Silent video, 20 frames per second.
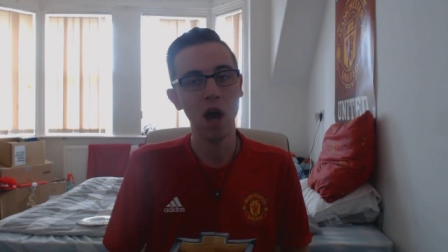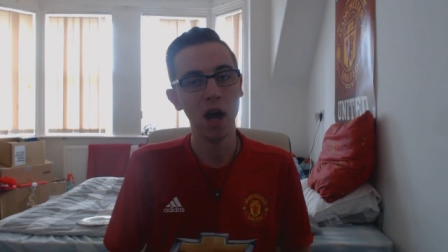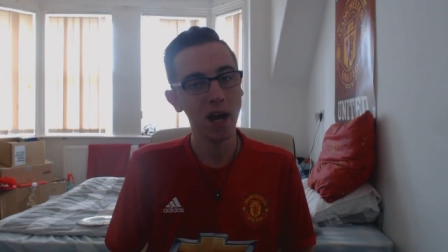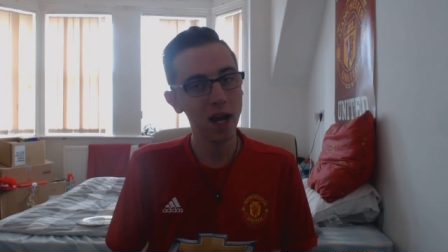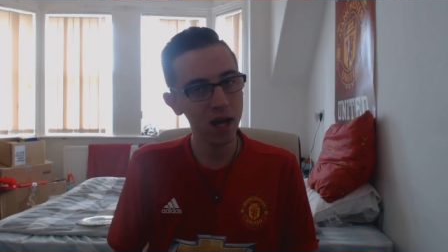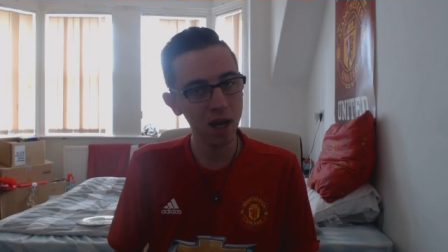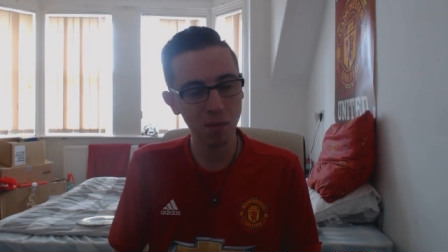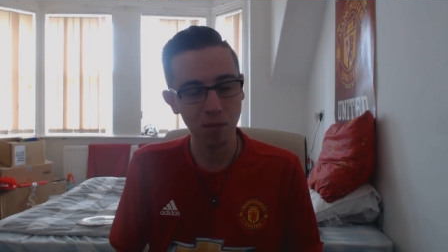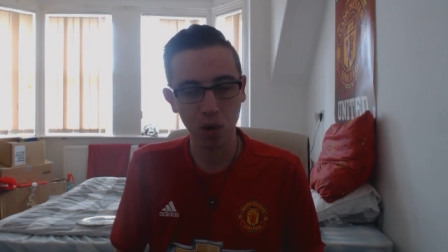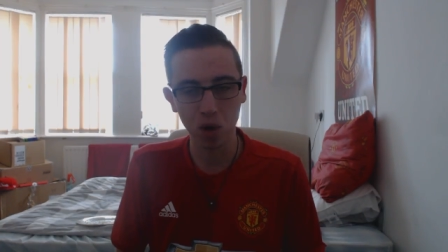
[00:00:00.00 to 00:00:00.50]

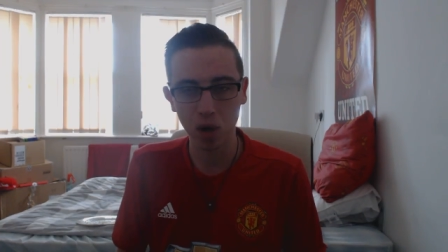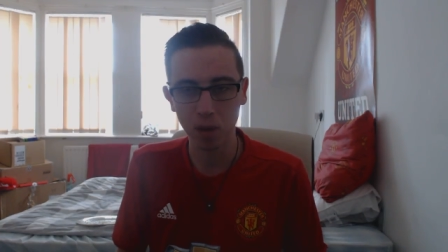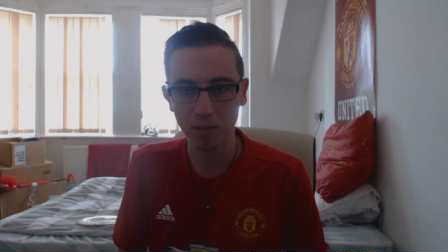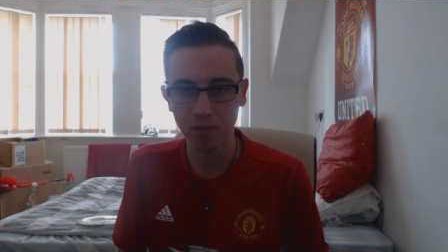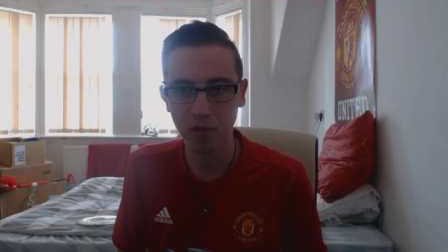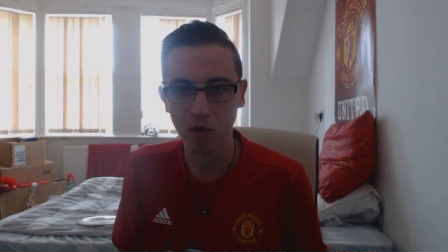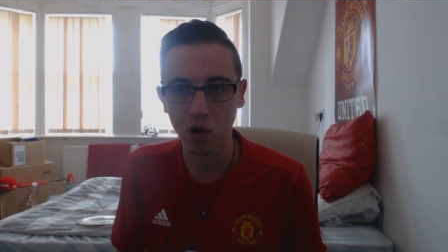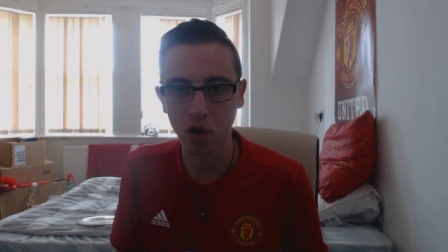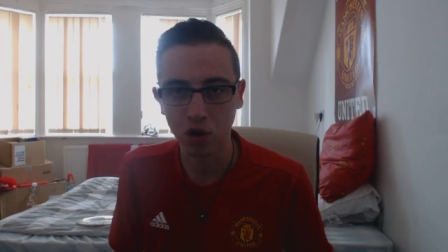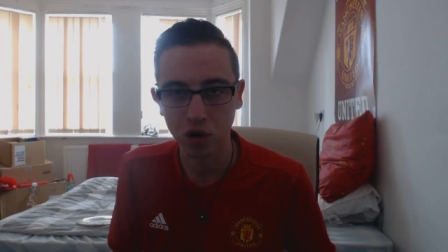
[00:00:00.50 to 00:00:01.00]
Ibra up
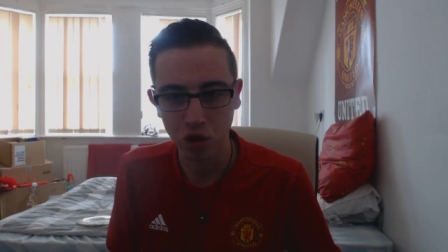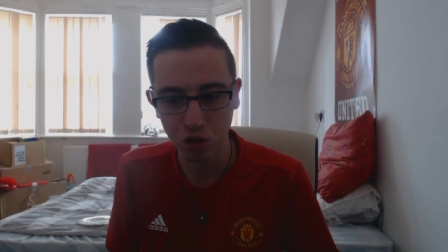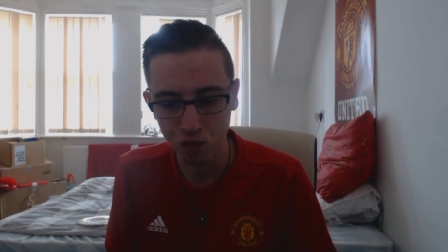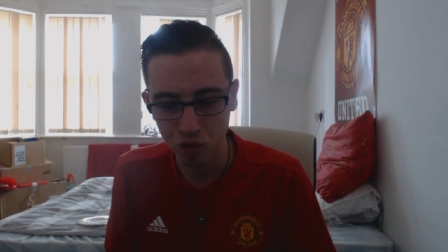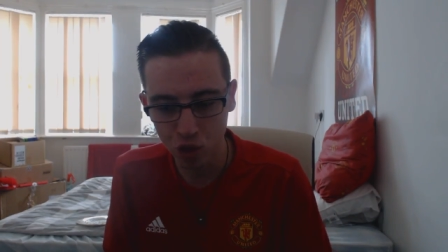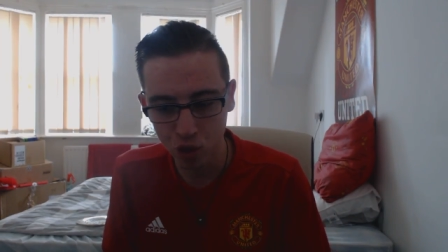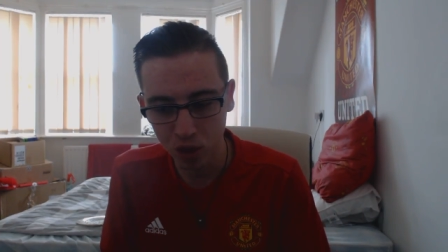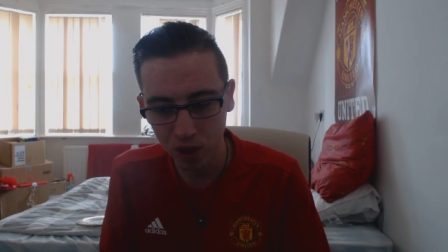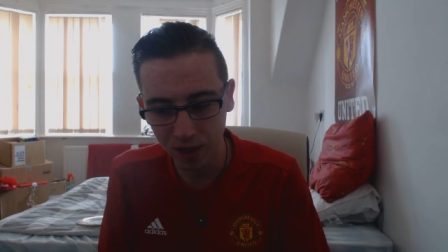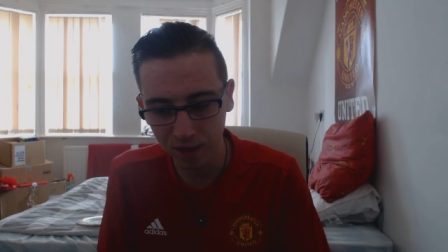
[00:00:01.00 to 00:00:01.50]
front,
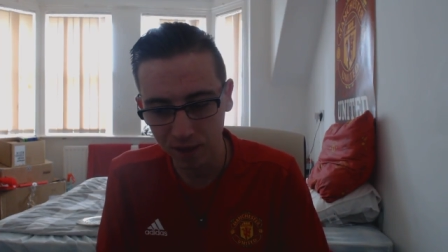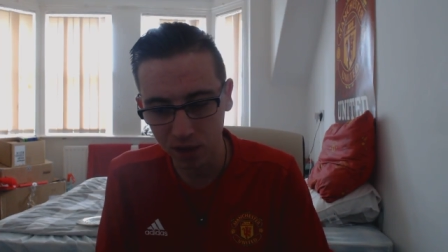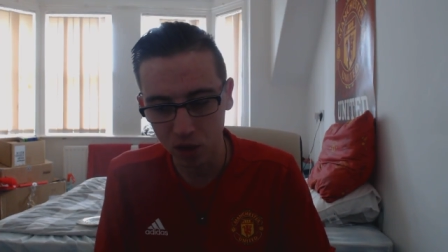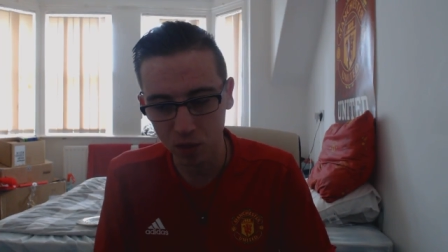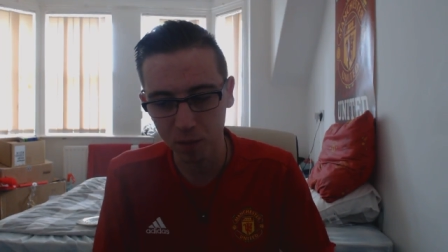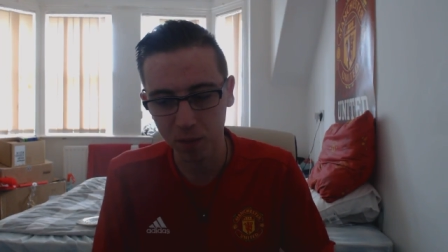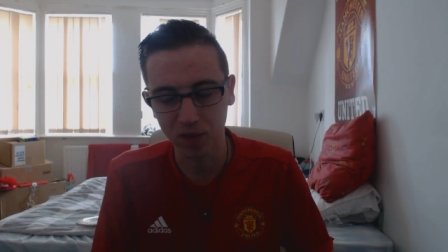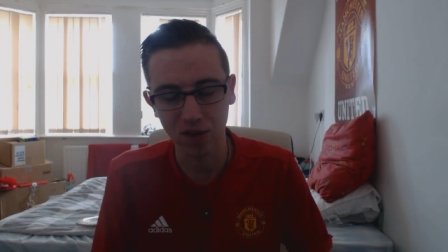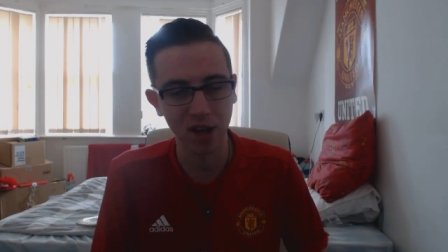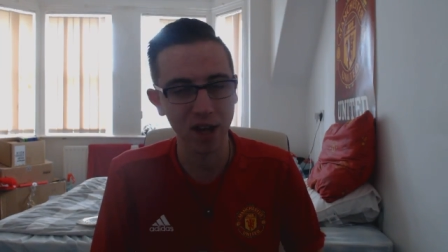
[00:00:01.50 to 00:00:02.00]
Rooney in the
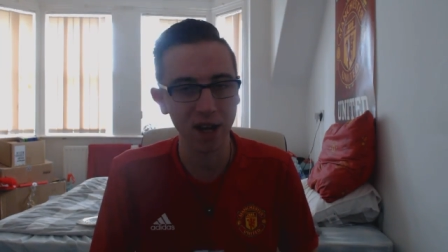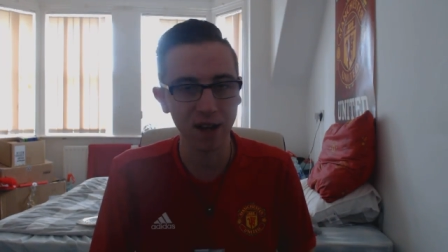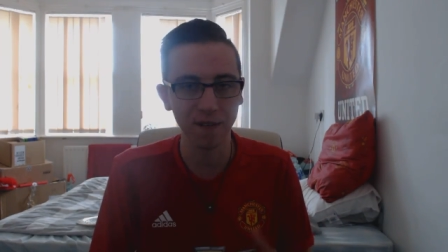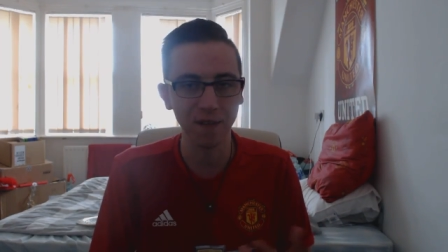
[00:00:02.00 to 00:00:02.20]
number ten,